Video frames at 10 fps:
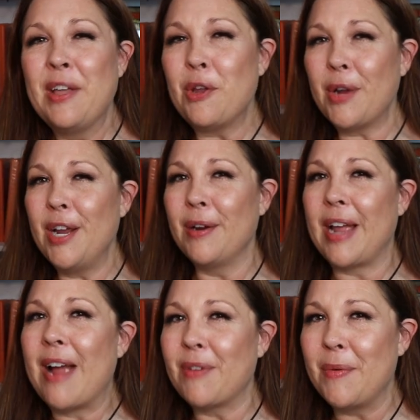You're
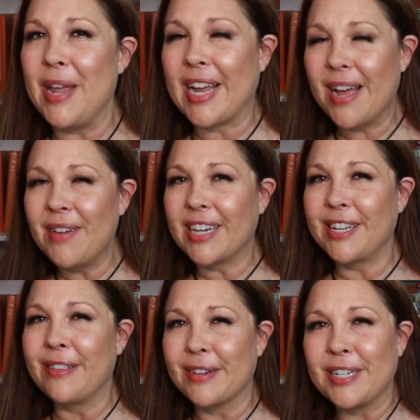here every week. I haven't
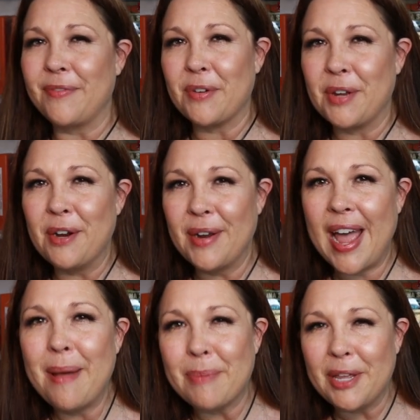actually looked if you're here
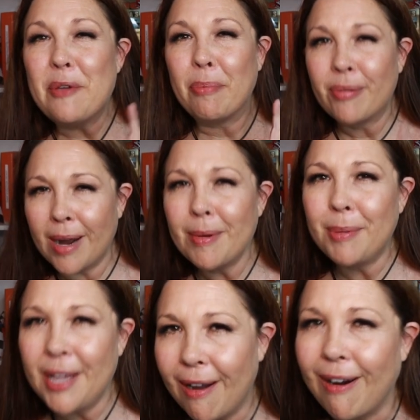yet, but you
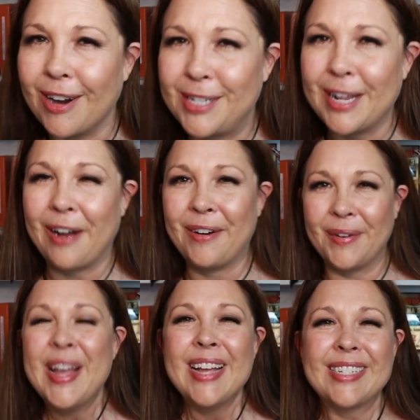probably are.
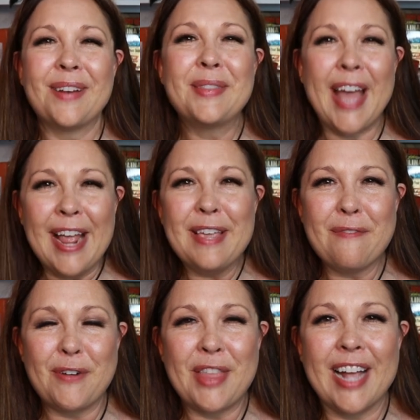So thank
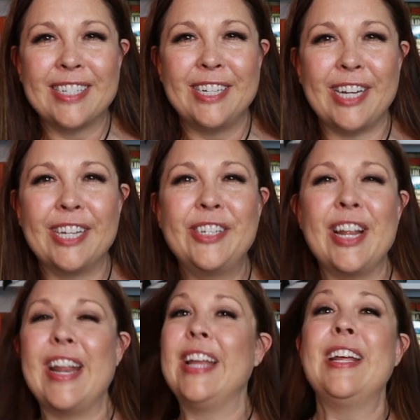you for that
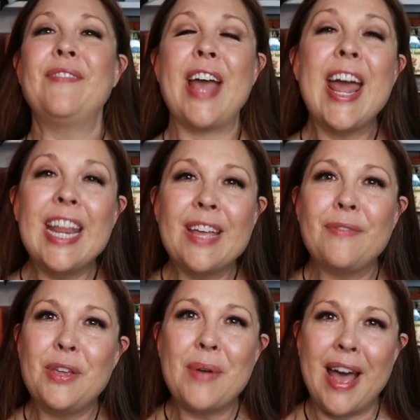suggestion. And if any
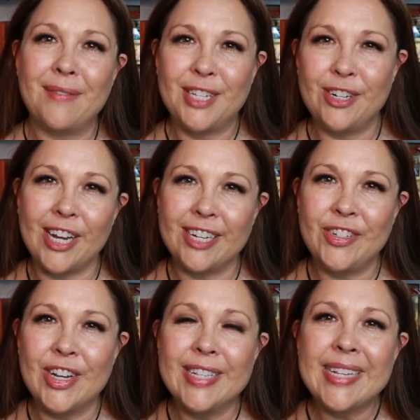of you have
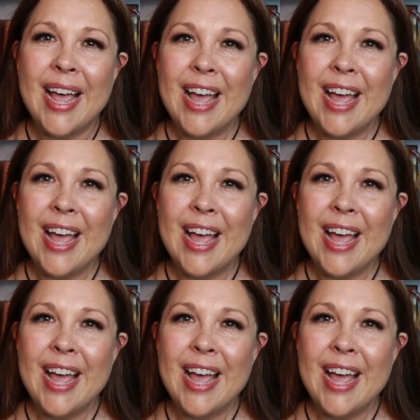suggestions,